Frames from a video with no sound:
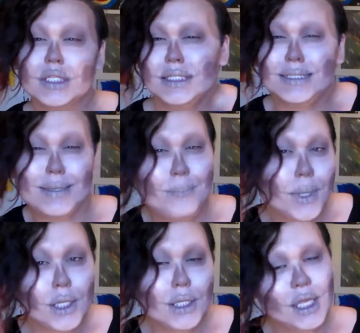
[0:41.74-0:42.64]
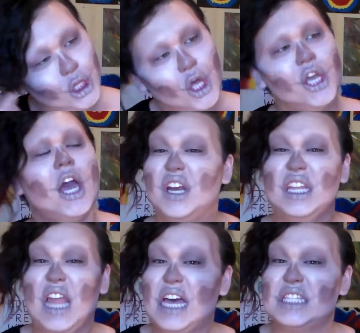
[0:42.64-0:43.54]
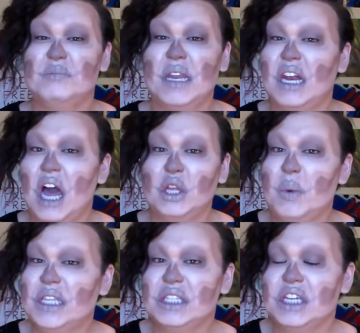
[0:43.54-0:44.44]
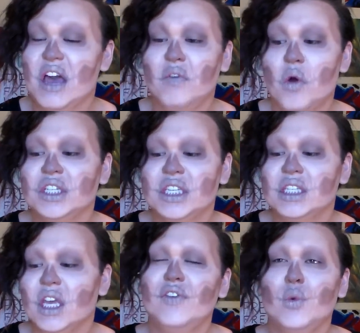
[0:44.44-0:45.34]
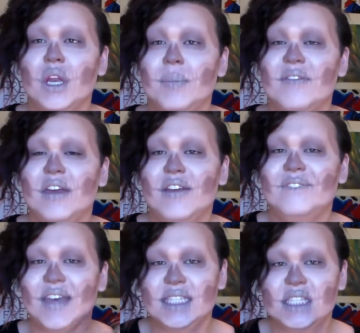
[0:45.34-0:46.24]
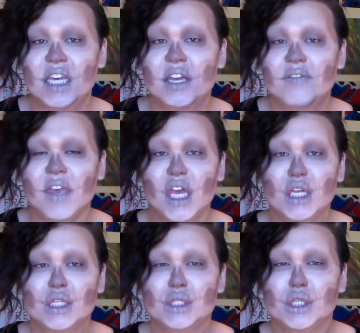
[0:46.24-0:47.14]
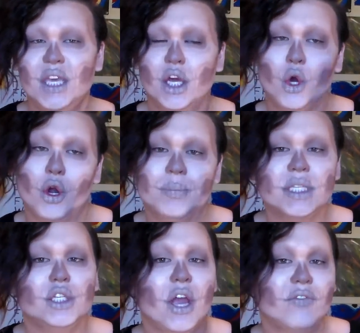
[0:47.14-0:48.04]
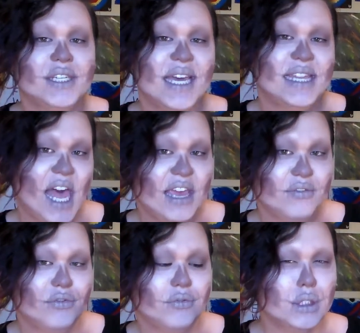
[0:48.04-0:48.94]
simple look for any last minute Halloween stuff, or just if you want to be very festive and be a corpse in your everyday life.